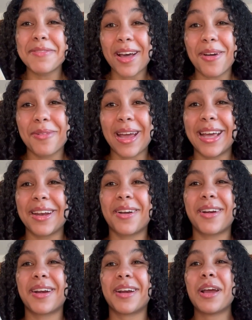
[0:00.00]
not read
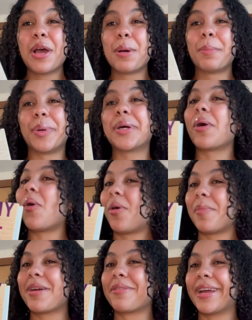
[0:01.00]
her book All
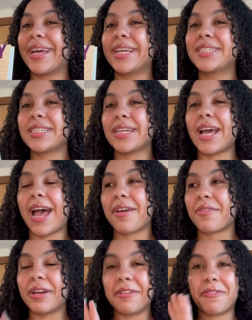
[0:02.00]
My Rage. I
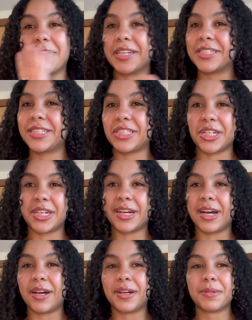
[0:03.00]
already finished
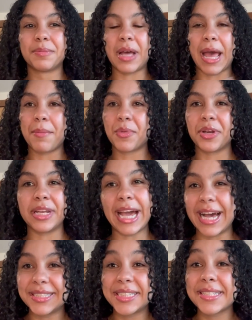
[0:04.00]
her Ember in the
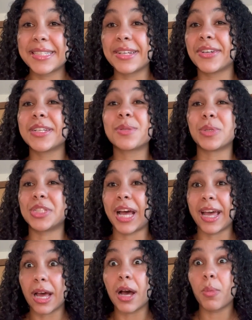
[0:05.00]
Ashes series, which
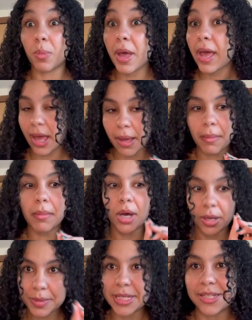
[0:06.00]
I am
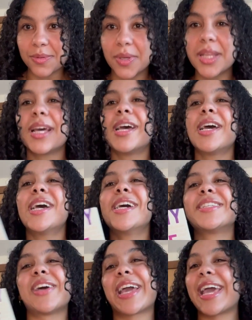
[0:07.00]
obsessed with.
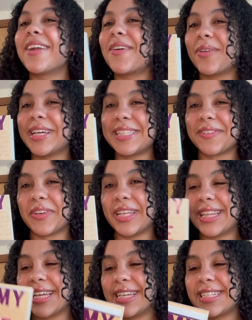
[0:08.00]
So I cannot wait to read
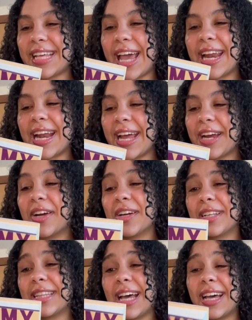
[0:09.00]
this, and I
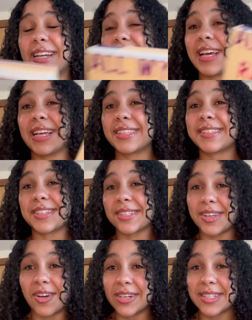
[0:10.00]
heard that it's just
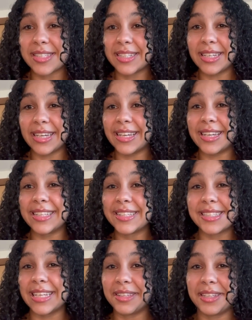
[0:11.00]
honestly
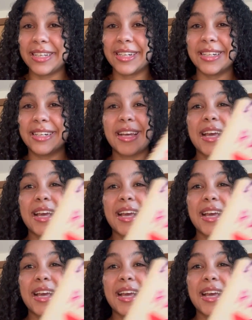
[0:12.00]
insanely good.